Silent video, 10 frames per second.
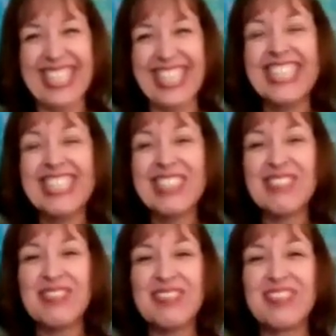
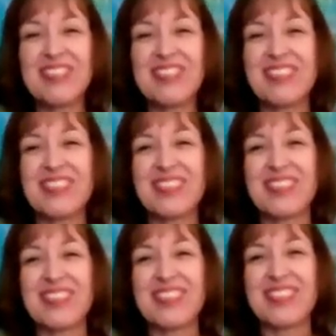
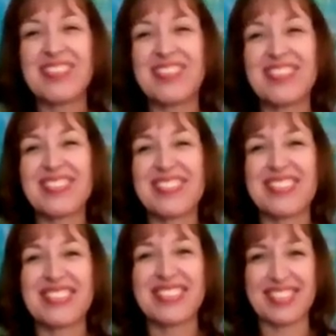
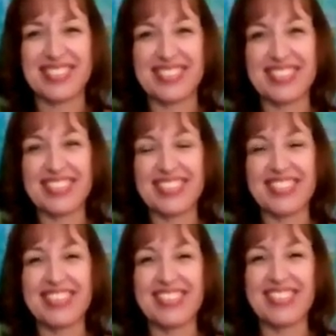
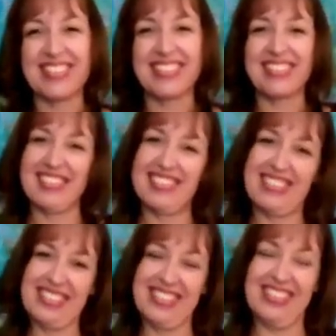
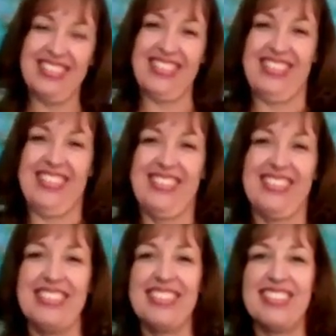
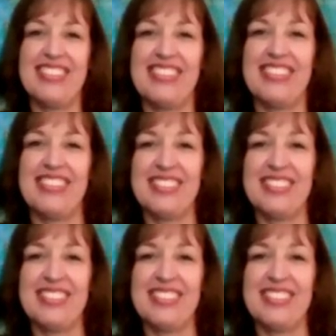[no speech]